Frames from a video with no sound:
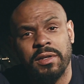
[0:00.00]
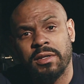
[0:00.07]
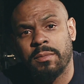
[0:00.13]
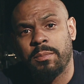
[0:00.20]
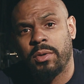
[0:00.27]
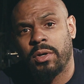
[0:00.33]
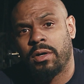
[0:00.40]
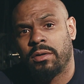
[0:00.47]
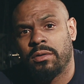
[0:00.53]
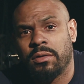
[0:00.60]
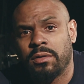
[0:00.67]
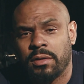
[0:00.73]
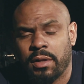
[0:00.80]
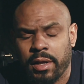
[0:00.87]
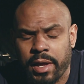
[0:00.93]
in the building.
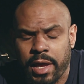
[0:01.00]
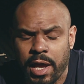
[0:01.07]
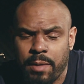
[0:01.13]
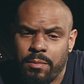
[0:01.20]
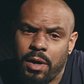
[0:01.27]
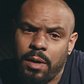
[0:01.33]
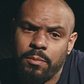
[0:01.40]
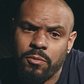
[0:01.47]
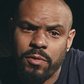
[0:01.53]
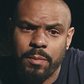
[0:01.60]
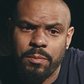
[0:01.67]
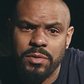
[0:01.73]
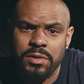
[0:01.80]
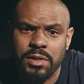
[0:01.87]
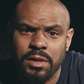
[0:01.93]
They came up and
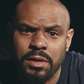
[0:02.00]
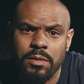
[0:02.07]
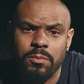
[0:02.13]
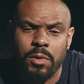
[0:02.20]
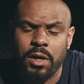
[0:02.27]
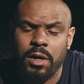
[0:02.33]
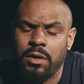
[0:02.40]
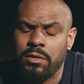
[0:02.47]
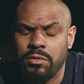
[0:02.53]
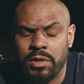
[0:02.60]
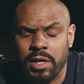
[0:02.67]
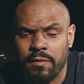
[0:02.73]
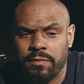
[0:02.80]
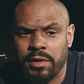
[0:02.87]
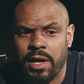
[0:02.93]
represented well. You
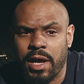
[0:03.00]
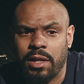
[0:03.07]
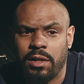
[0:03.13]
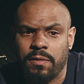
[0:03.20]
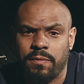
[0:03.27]
definitely gotta look